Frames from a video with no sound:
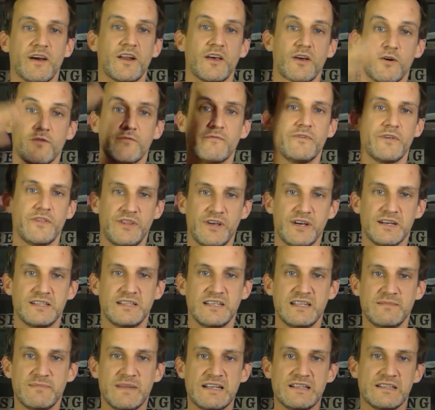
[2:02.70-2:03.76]
I'd have gone for
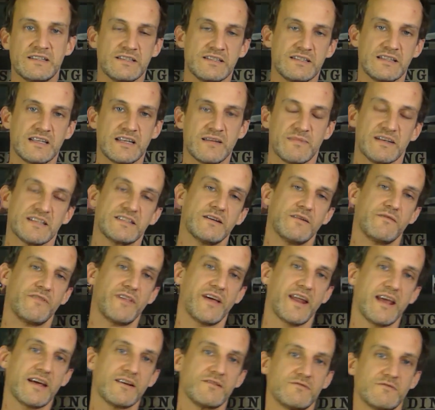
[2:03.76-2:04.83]
13 metres to give myself
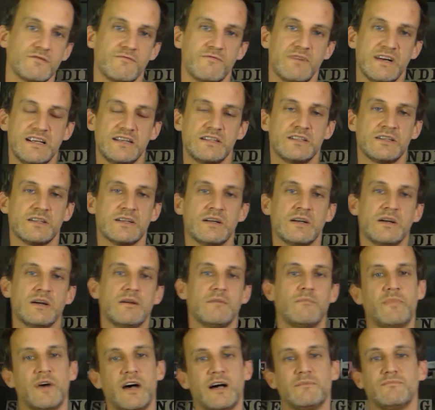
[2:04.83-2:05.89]
that extra reach,
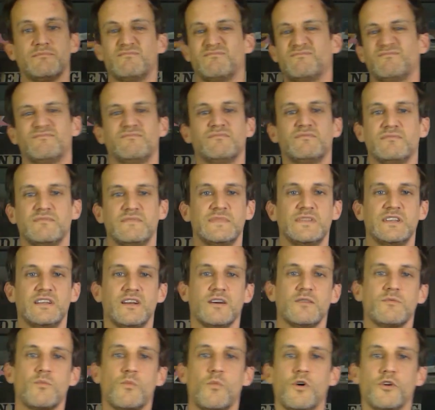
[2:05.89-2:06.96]
but
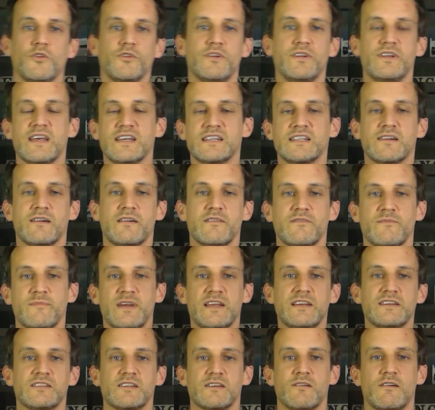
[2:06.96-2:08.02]
wasn't necessary for
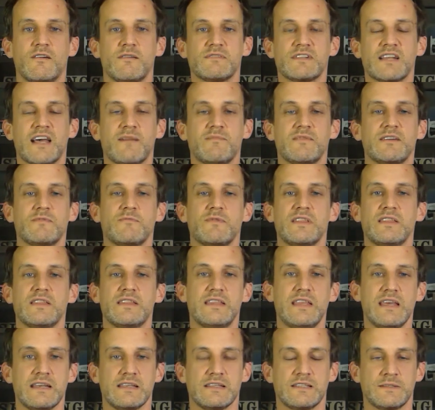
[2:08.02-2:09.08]
me, so I was happy with
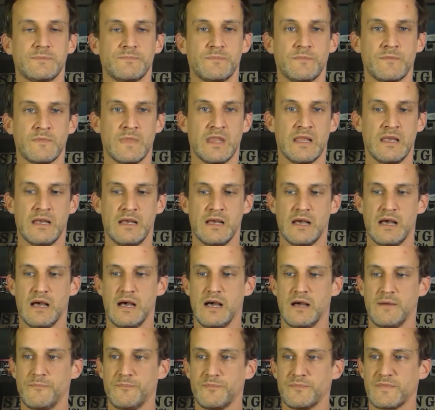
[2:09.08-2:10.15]
this.
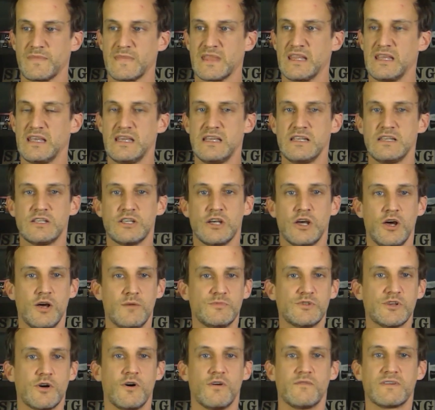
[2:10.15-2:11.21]
In
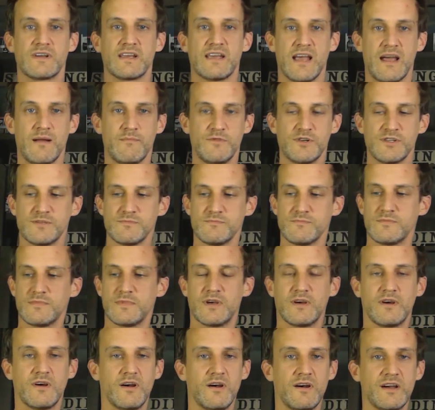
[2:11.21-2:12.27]
terms of cameras,
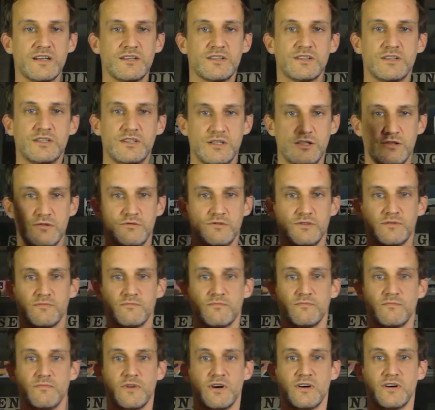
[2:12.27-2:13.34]
I just use
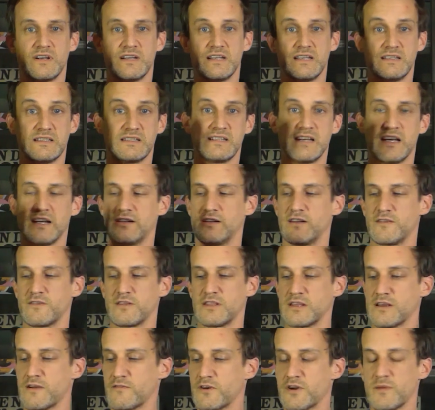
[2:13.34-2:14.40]
my standard, I
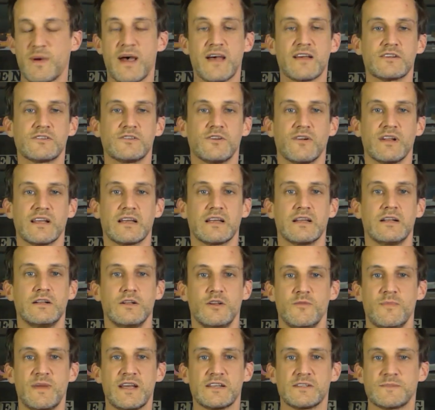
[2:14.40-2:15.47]
think I've got a Panasonic
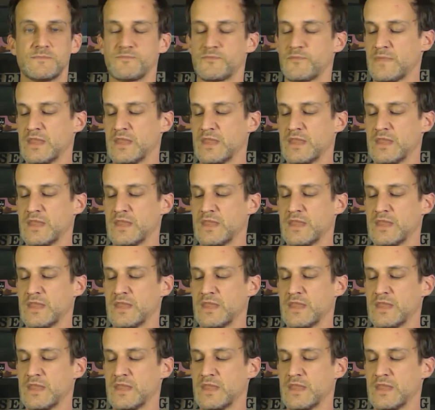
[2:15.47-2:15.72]
Lumix.